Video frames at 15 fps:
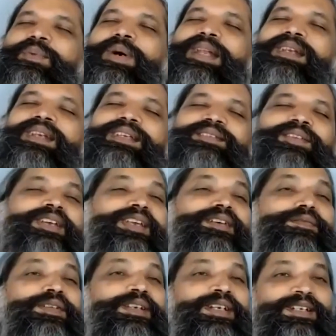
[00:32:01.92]
oneness or
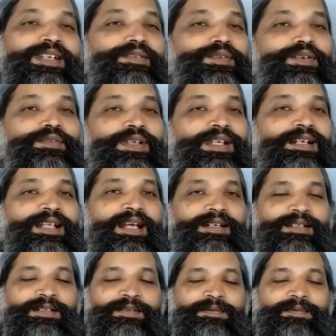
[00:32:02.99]
infinity if you feel that.